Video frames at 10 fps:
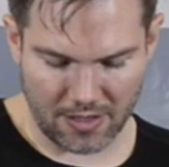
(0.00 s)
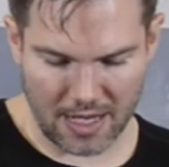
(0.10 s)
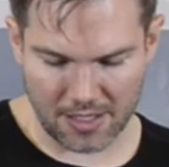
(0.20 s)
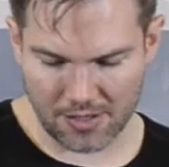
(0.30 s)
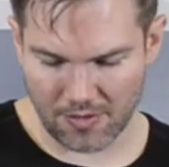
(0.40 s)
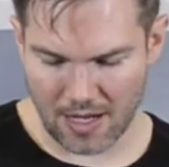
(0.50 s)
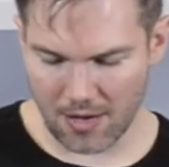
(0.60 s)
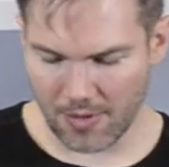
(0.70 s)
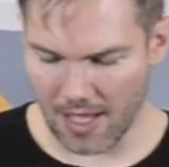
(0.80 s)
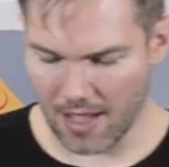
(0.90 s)
right, so
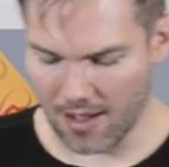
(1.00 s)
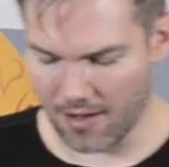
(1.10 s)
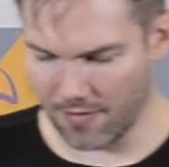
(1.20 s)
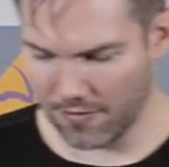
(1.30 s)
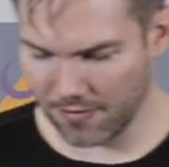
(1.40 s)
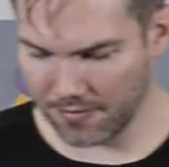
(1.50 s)
now we have